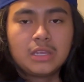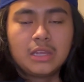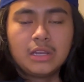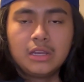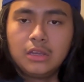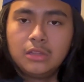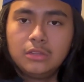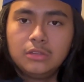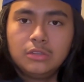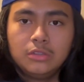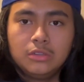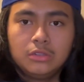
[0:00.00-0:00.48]
and
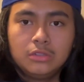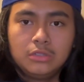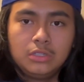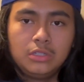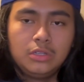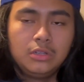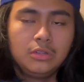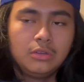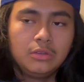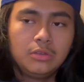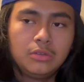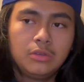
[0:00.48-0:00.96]
under,
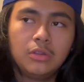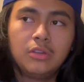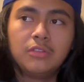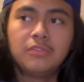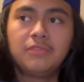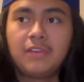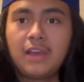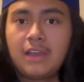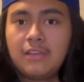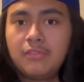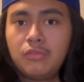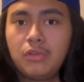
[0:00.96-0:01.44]
or
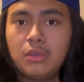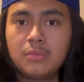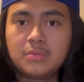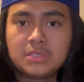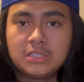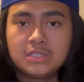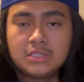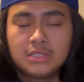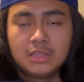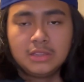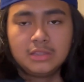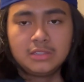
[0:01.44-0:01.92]
5 reps
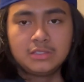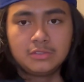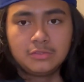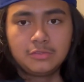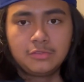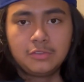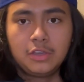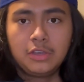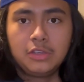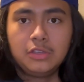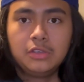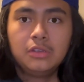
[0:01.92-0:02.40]
until
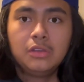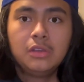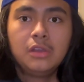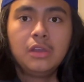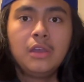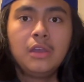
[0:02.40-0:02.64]
failure.